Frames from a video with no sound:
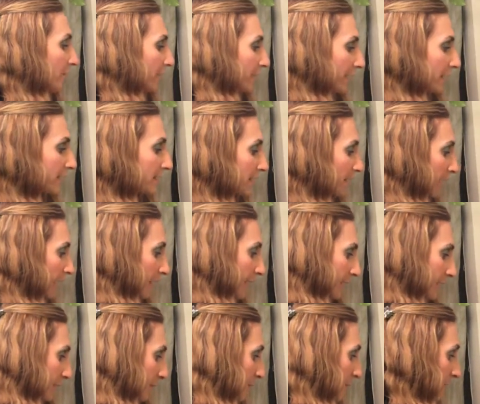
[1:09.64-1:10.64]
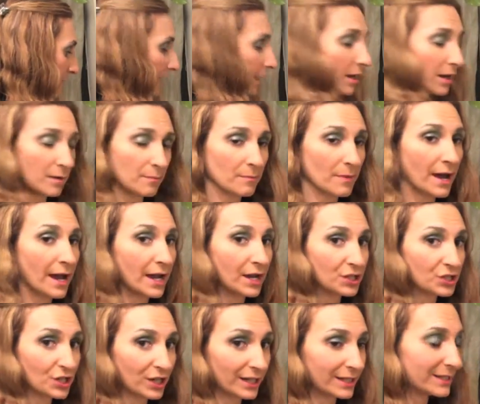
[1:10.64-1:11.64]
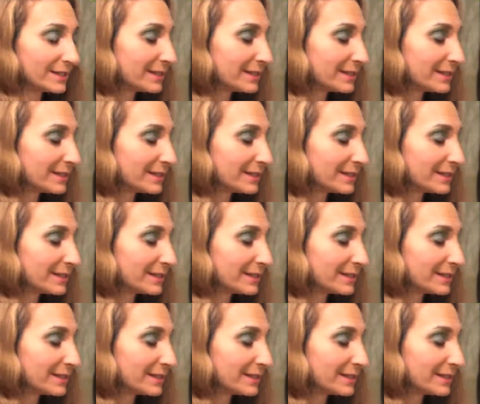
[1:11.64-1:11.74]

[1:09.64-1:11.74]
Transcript: things that I like to put in my chicken